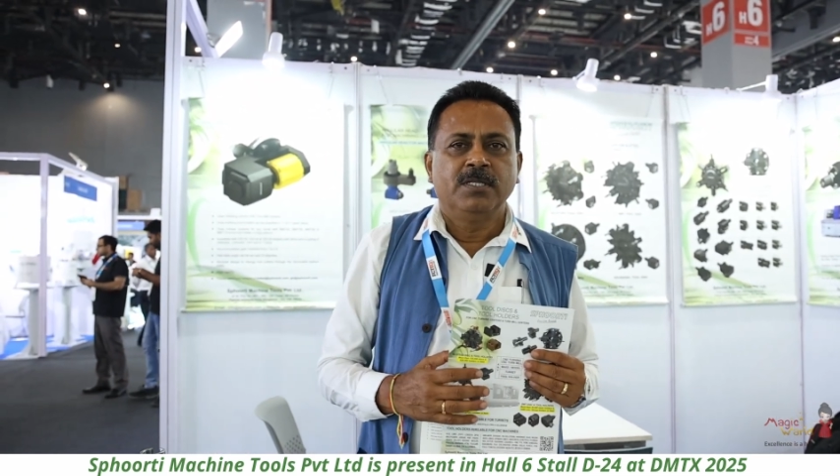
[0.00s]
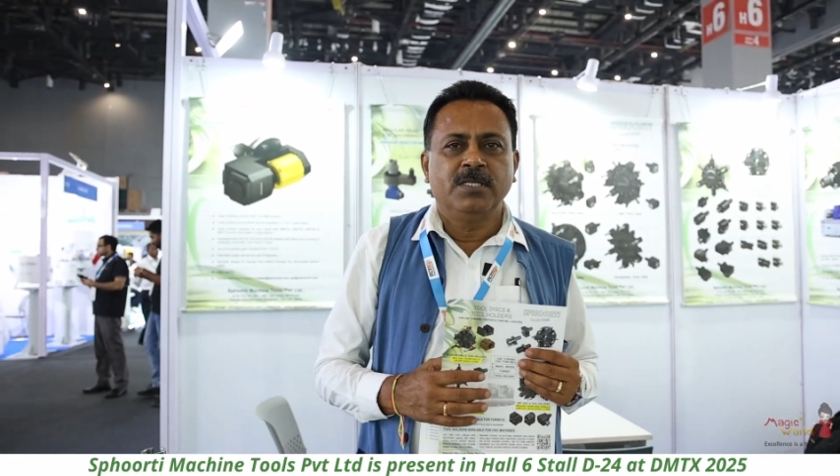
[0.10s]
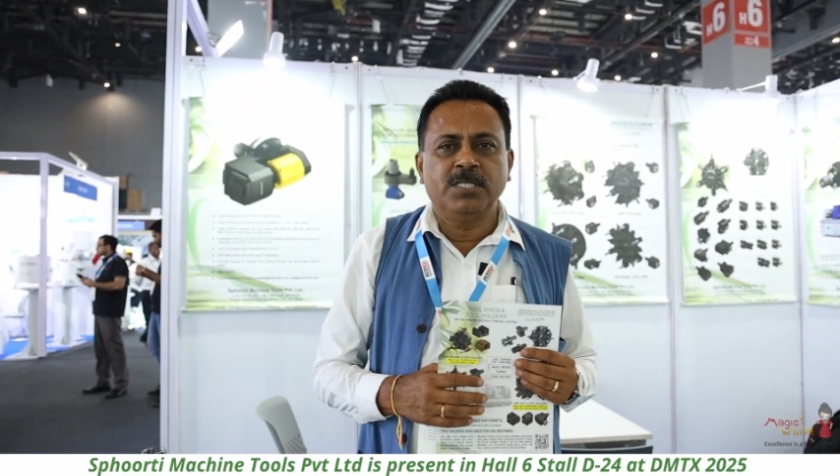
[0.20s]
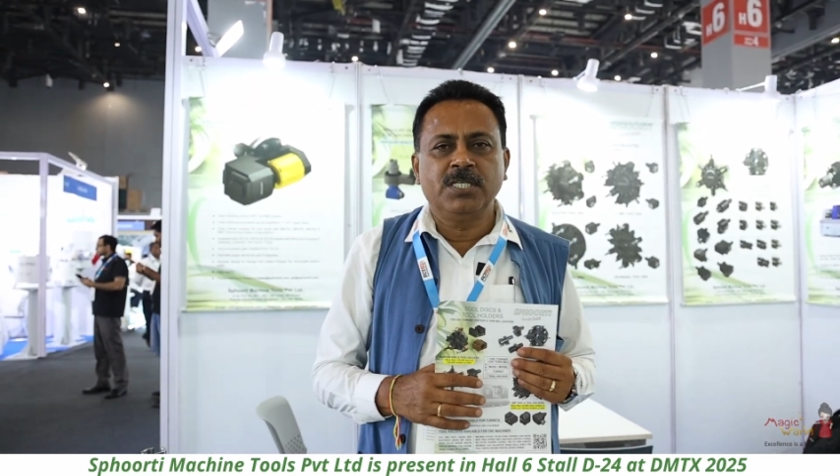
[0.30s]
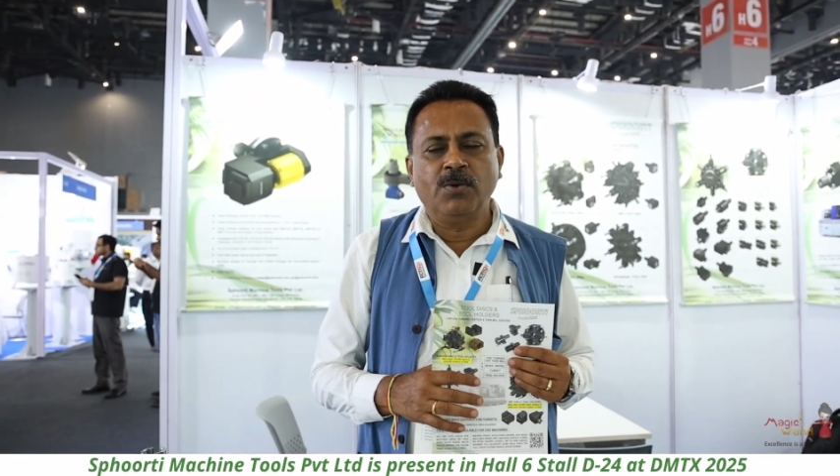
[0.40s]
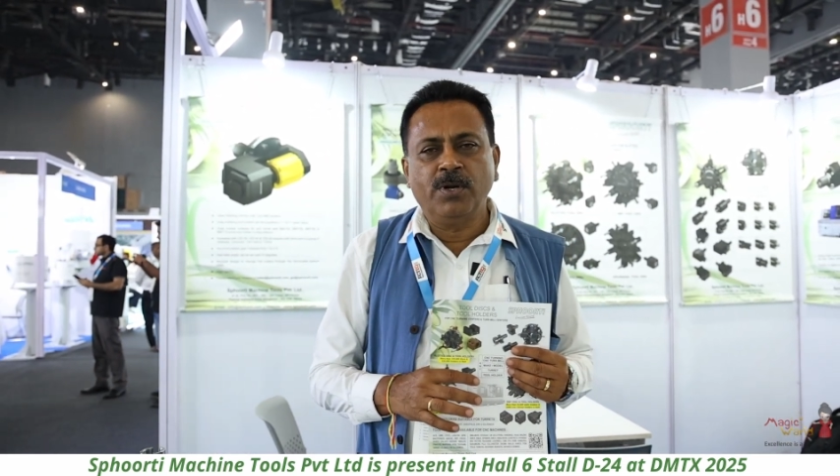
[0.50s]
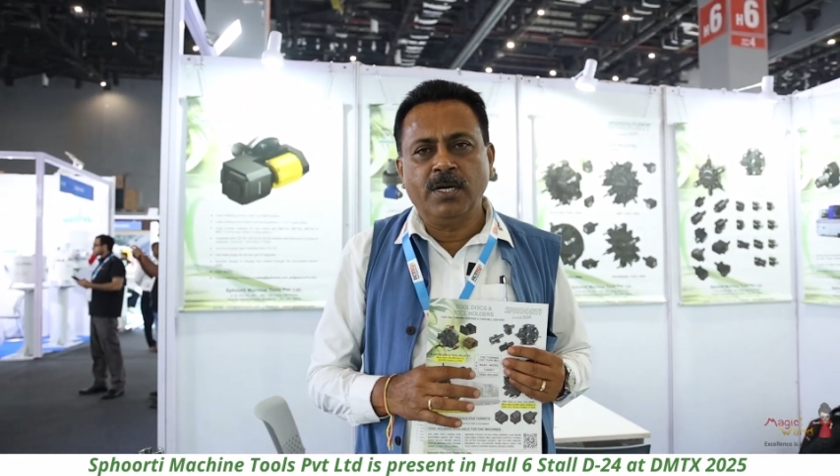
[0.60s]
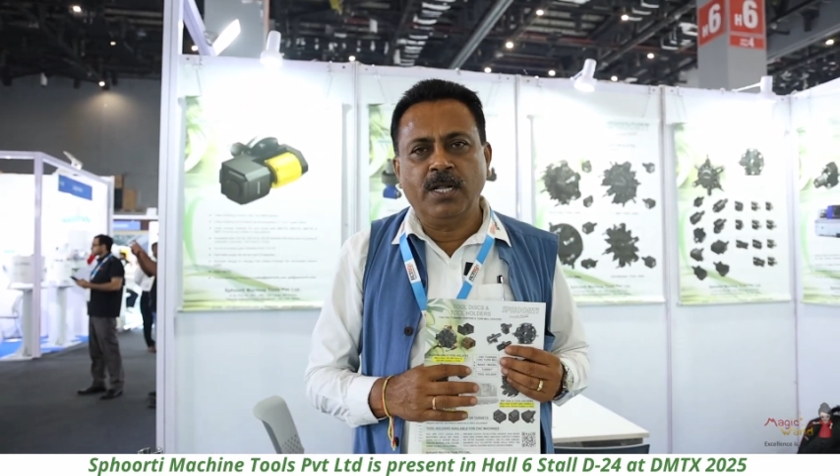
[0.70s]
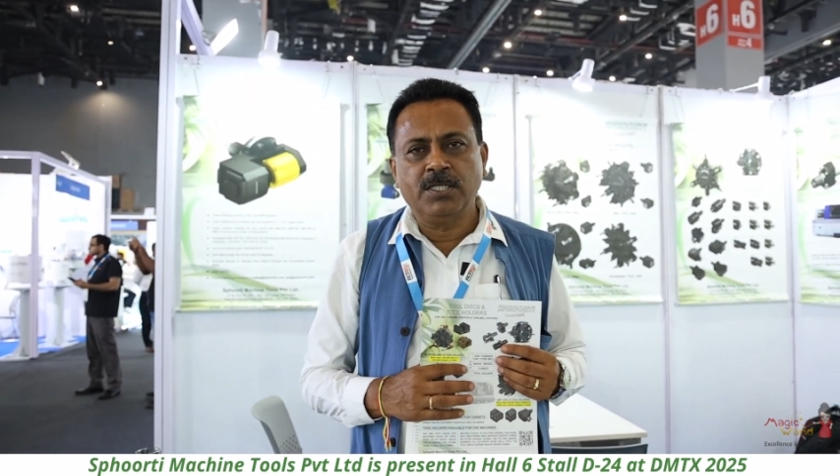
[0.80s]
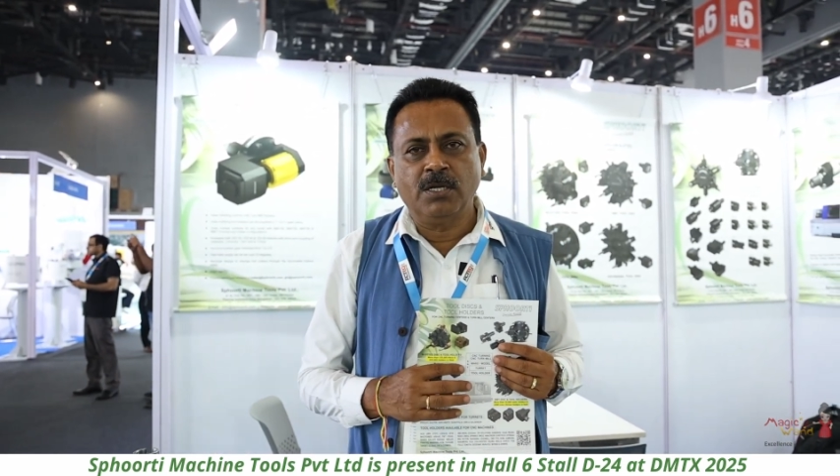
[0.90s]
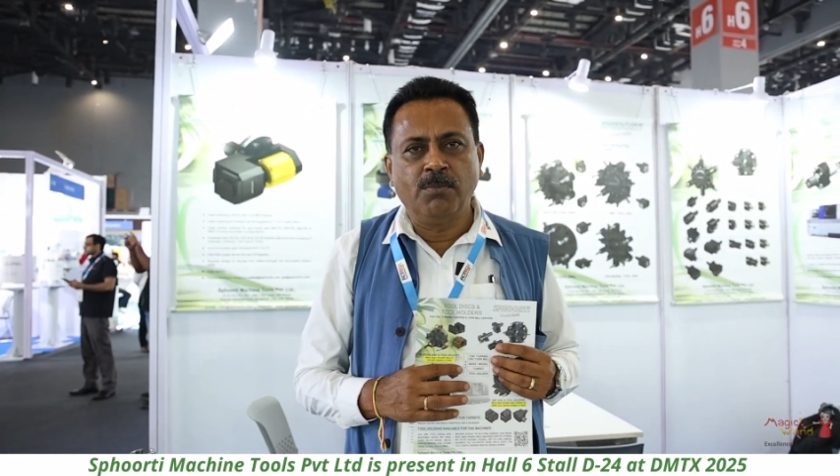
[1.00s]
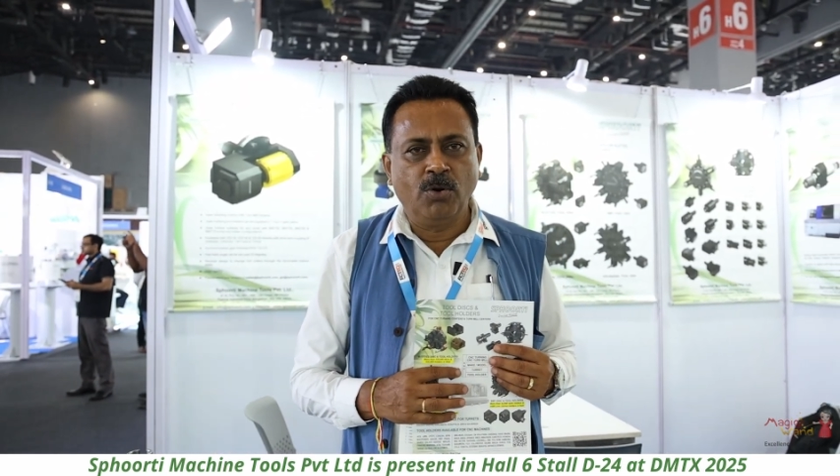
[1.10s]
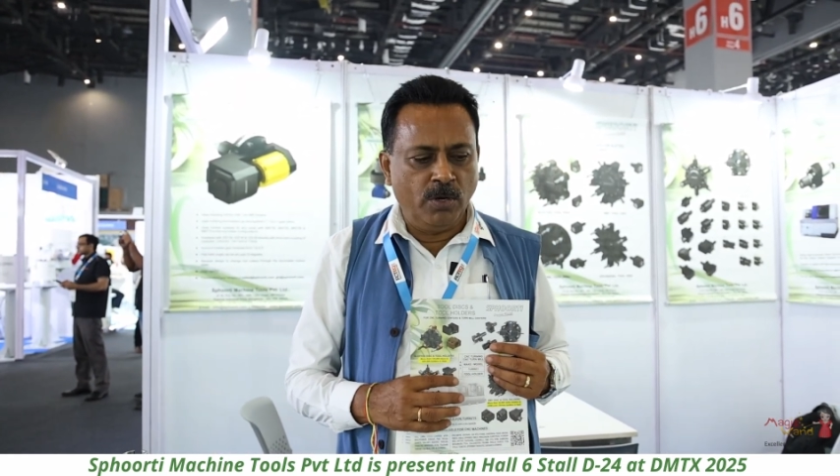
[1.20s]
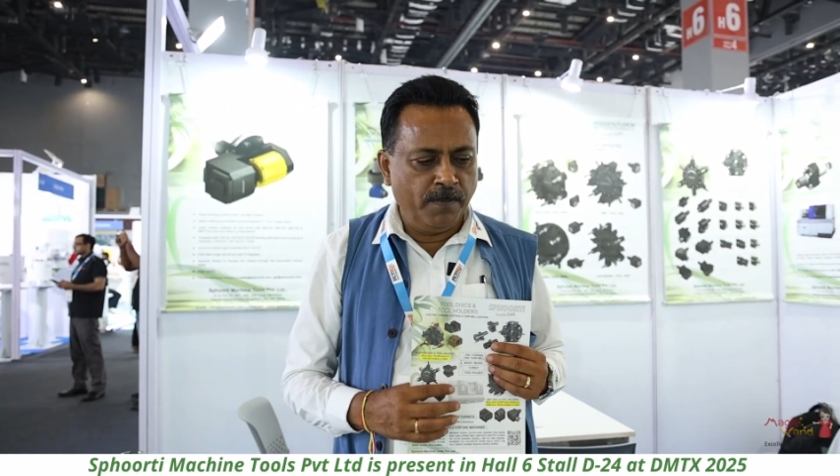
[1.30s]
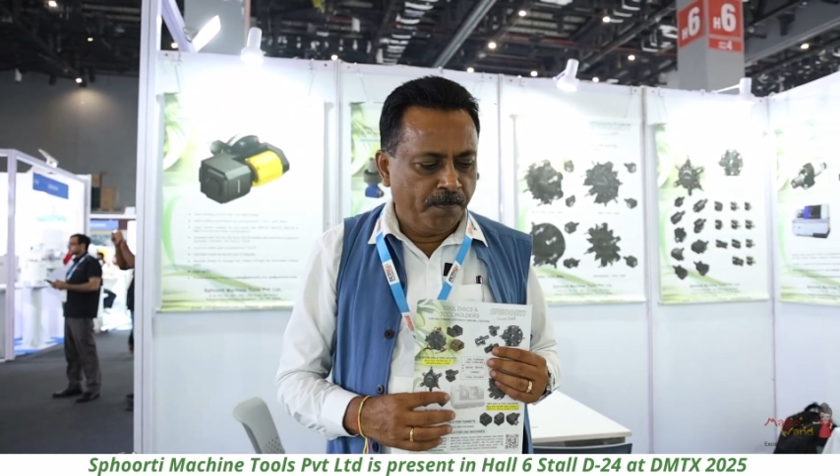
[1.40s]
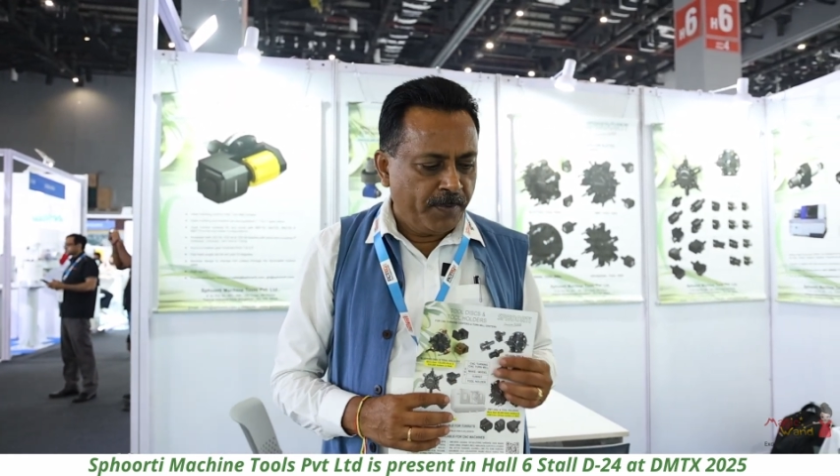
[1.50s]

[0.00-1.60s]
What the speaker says: This is our thumb rule.